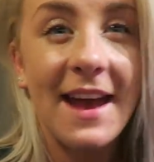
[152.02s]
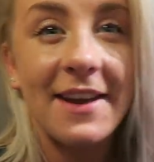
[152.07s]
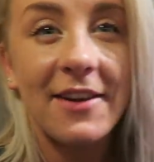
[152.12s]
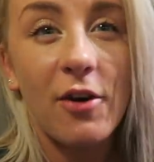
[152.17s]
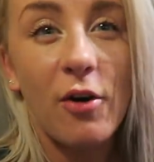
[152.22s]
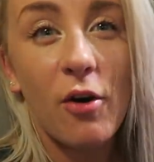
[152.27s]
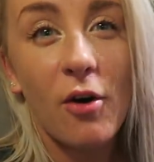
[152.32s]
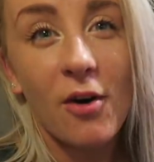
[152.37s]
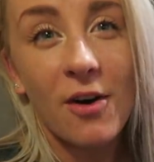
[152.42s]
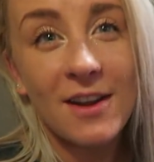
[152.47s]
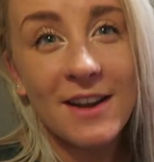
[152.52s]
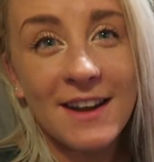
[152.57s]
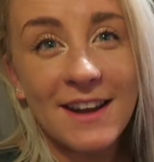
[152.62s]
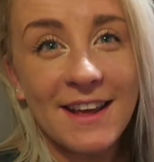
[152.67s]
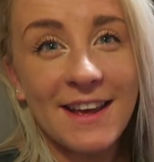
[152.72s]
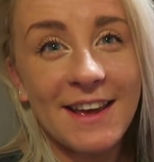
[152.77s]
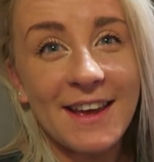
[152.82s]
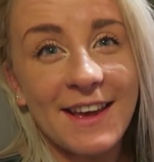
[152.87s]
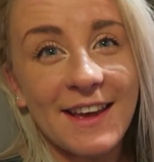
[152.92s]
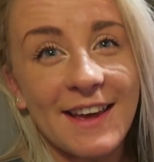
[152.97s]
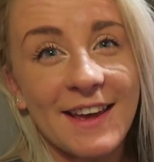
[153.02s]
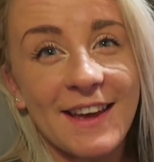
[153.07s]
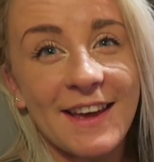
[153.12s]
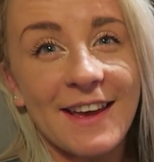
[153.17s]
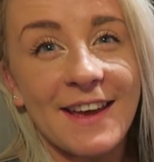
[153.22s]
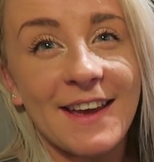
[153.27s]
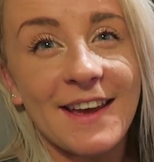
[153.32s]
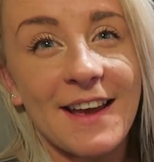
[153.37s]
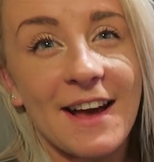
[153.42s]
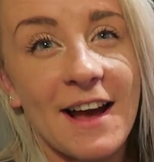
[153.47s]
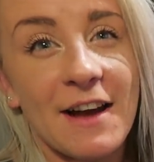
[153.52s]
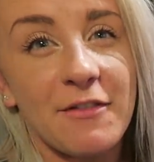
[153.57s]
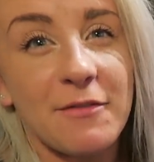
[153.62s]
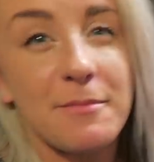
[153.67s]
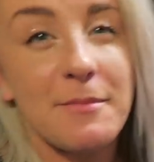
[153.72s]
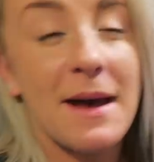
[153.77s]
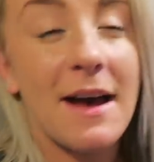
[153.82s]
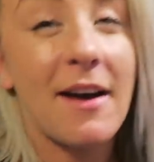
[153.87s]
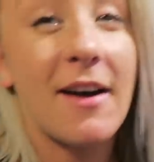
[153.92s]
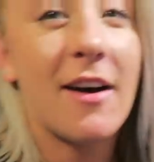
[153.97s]
and Holly have
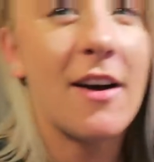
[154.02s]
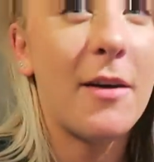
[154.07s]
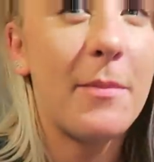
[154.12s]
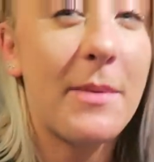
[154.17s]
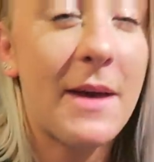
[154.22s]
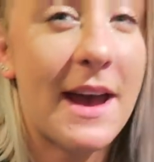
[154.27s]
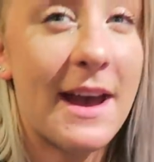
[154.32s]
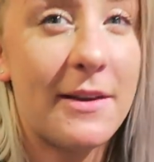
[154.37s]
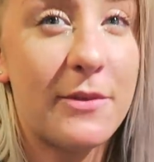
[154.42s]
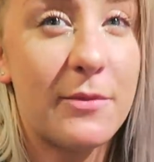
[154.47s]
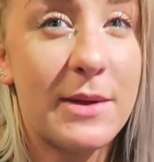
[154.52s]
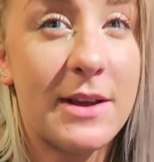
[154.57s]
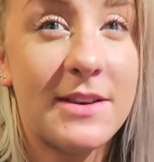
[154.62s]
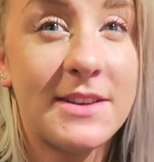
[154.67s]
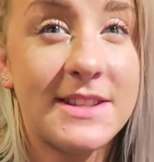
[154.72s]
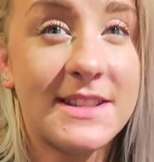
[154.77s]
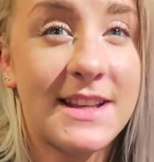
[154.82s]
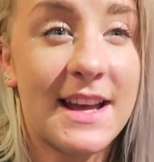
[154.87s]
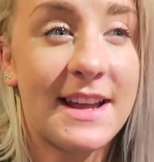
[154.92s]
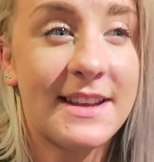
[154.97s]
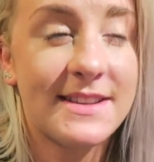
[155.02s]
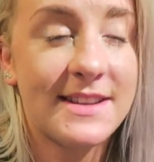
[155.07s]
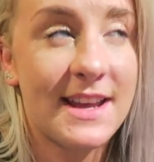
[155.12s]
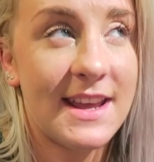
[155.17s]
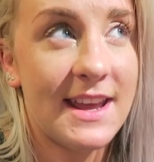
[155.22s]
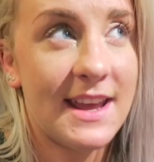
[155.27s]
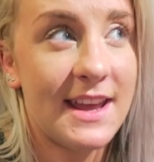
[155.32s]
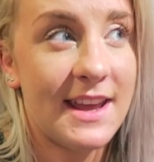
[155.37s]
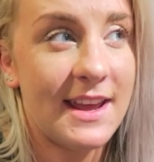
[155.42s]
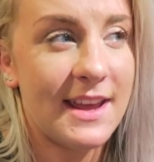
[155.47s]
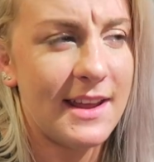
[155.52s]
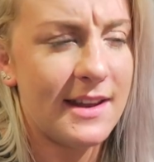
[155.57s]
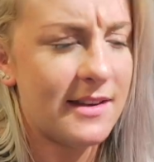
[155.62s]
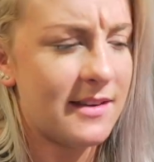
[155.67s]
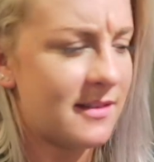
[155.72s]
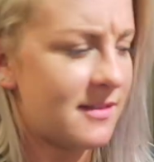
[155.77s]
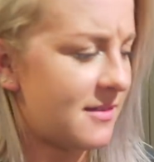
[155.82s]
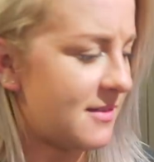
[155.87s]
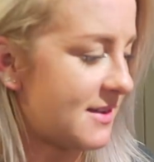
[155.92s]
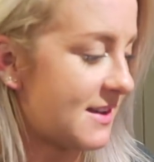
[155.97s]
met up and we are sat
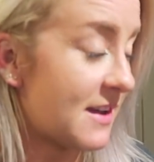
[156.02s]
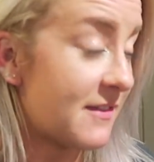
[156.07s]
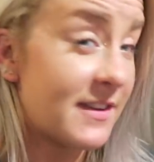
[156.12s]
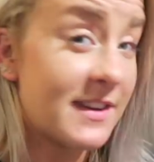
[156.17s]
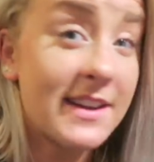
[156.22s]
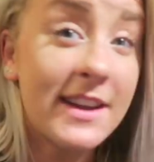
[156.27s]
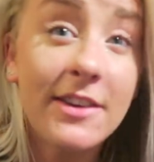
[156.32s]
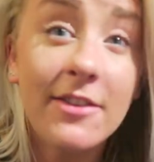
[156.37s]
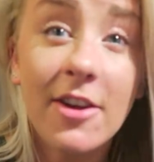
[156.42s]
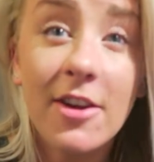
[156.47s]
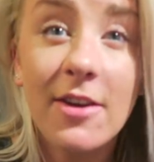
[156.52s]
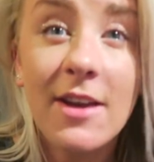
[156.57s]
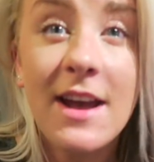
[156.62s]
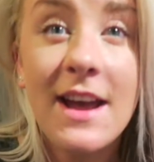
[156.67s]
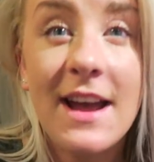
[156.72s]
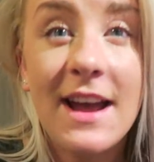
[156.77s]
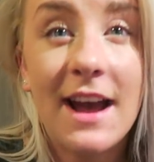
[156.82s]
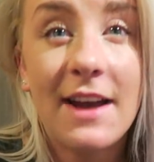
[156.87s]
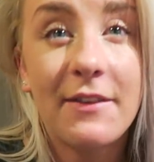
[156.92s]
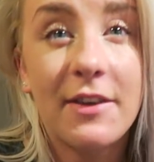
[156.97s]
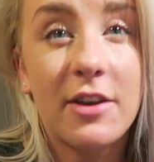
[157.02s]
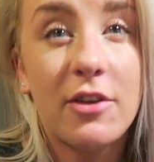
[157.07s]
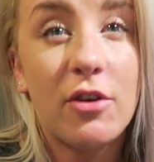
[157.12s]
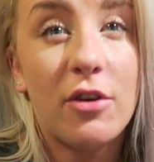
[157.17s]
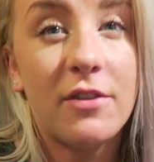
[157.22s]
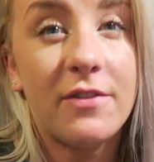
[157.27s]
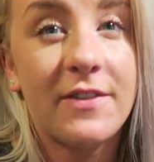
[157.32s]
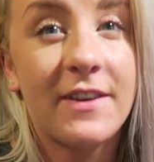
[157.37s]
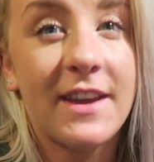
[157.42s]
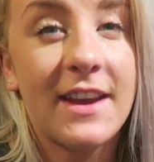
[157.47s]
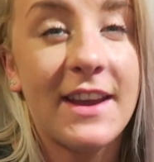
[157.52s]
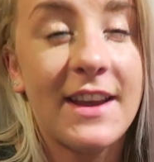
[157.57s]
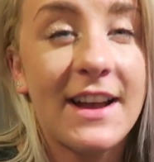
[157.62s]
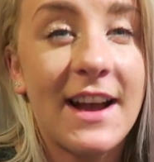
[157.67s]
in Cafe Nero having coffee,